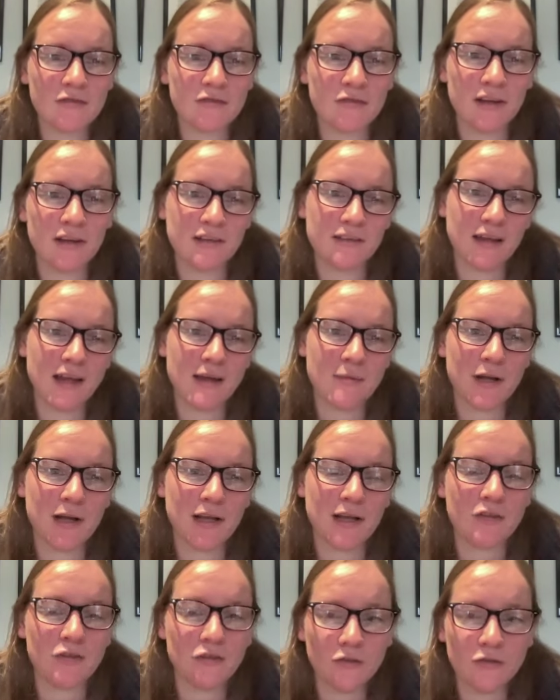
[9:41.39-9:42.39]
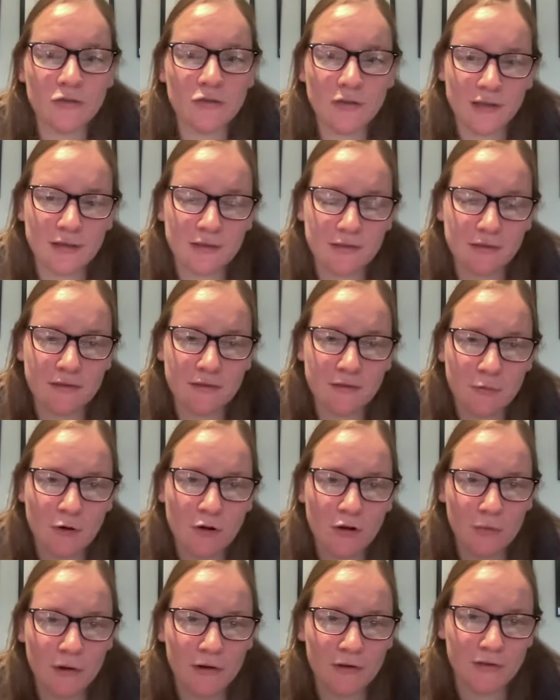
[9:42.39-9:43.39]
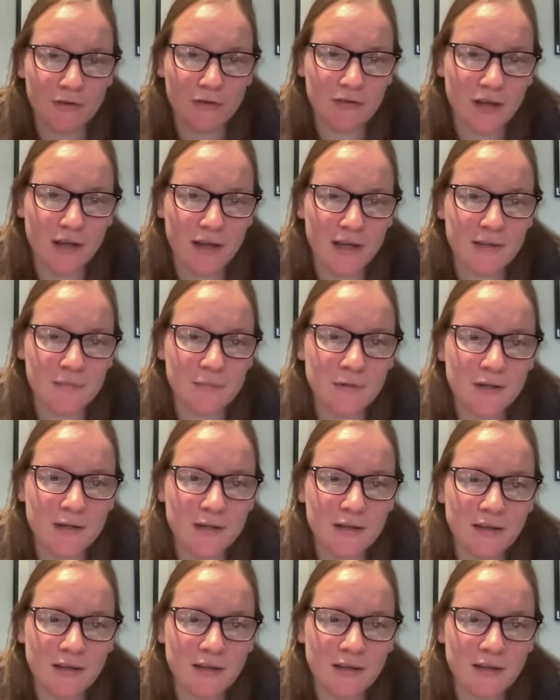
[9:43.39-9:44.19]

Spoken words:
find time and I can do things in small amounts of time,